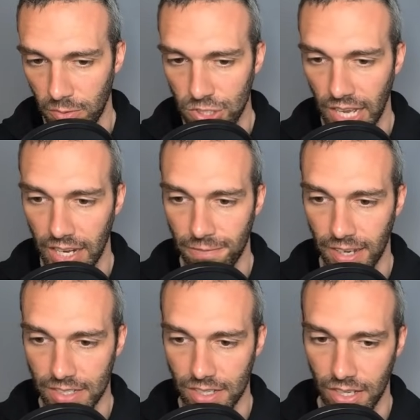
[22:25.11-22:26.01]
which had
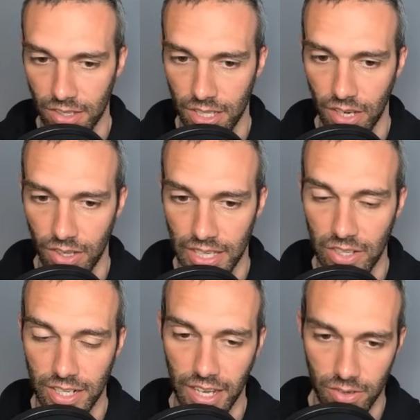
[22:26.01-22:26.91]
effects on all the
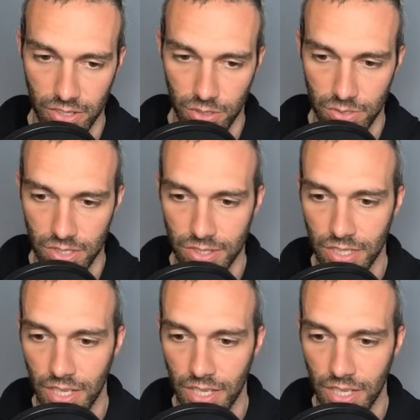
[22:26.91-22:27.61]
other counter users.